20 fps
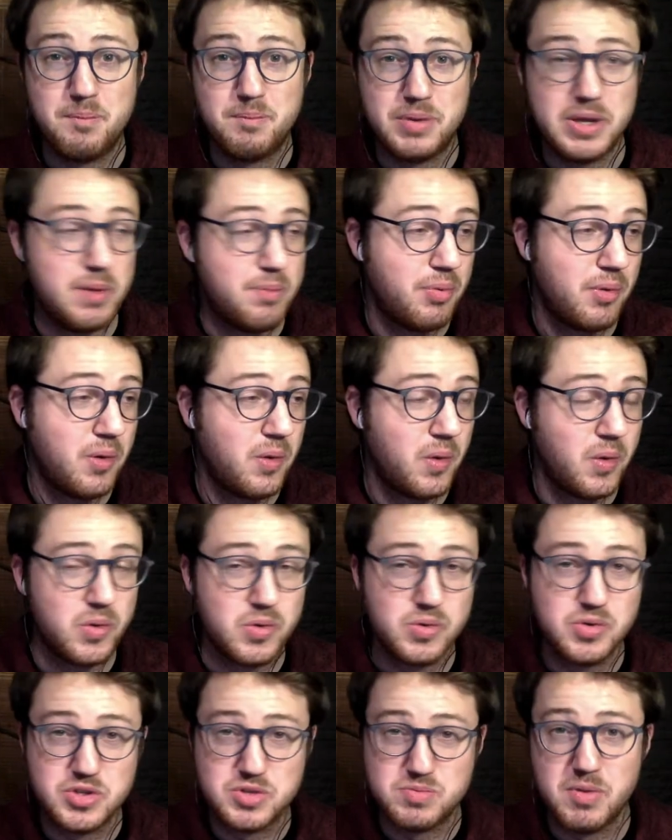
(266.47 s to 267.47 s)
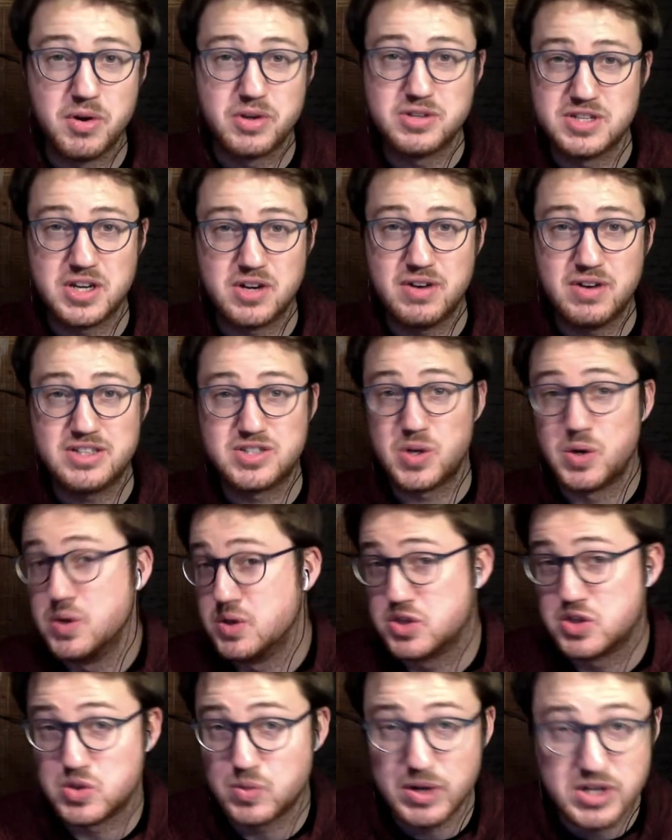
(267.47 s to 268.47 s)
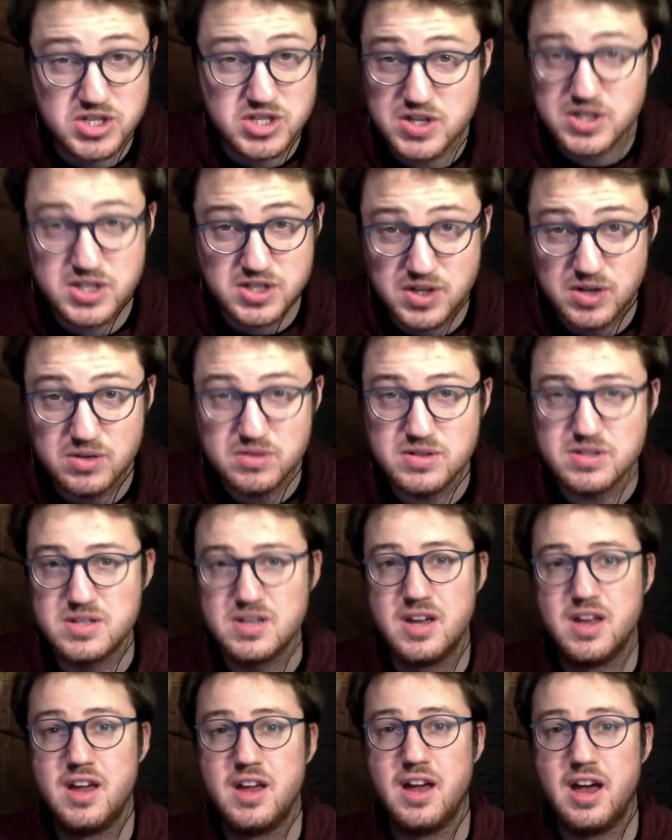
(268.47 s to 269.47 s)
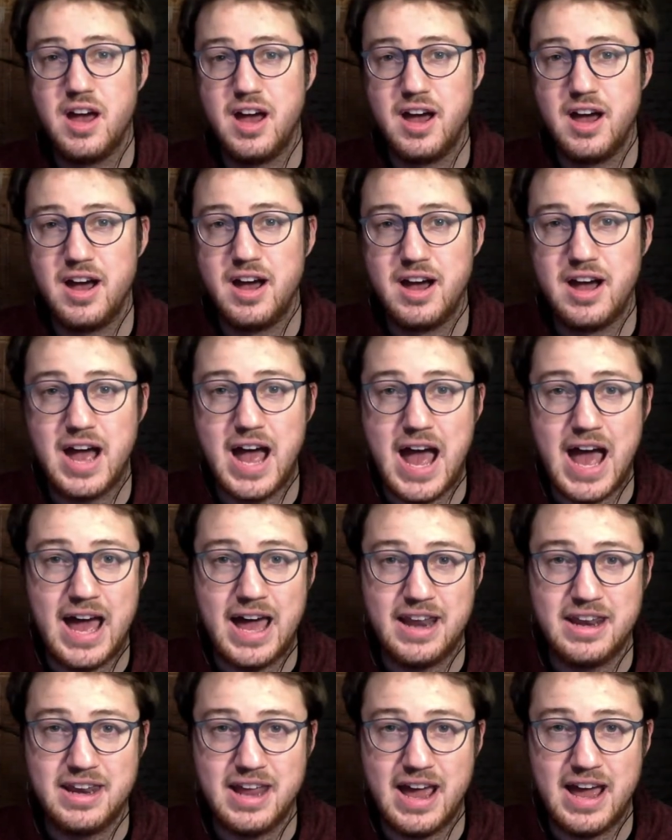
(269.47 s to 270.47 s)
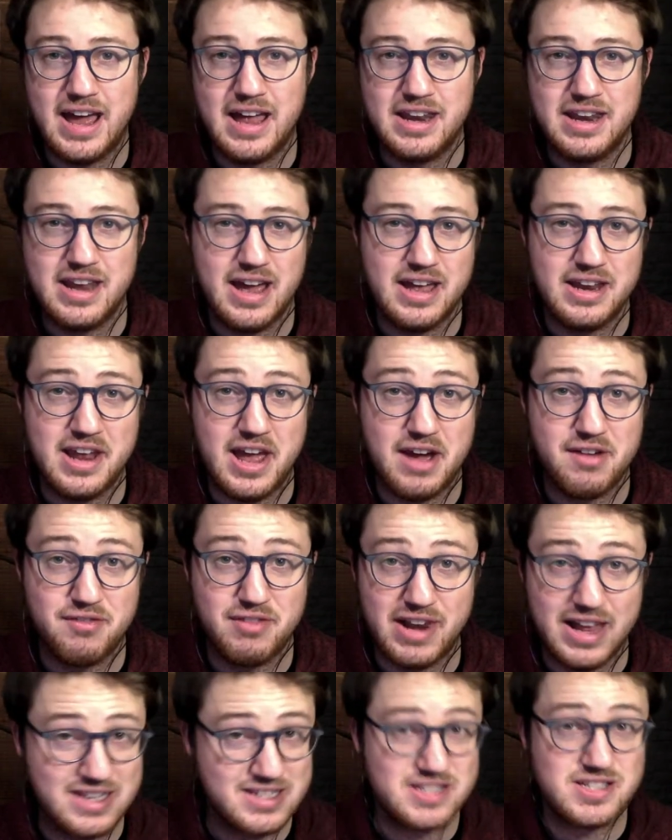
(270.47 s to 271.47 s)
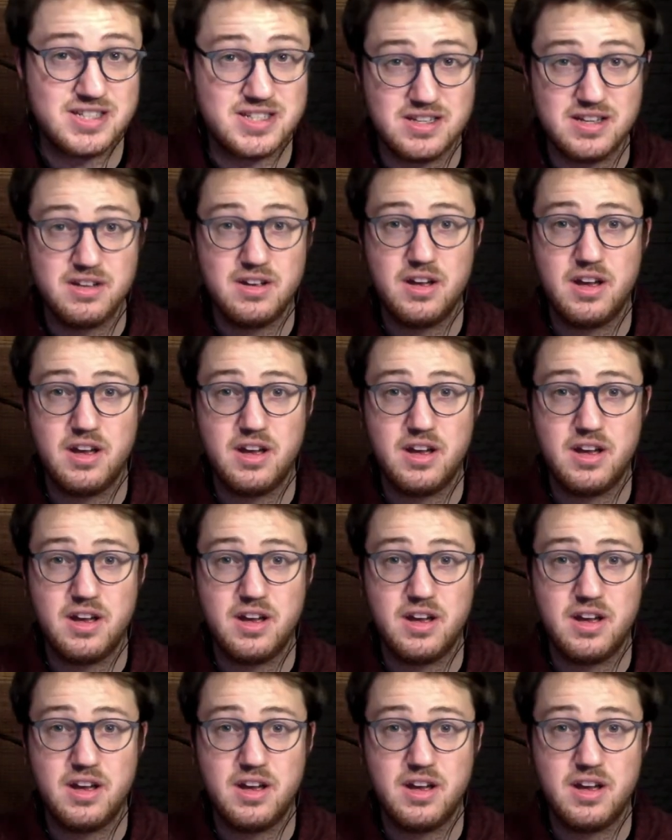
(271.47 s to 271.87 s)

People who smoke cigarettes could switch to snus and have less